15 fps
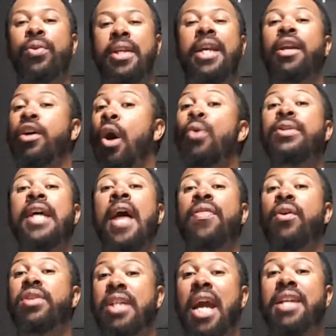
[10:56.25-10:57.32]
And the Colts had
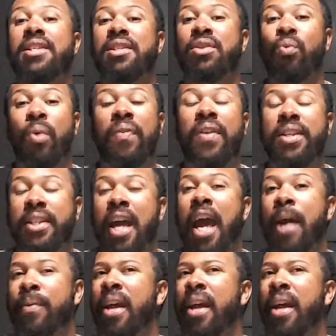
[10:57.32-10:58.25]
their chances to win this game.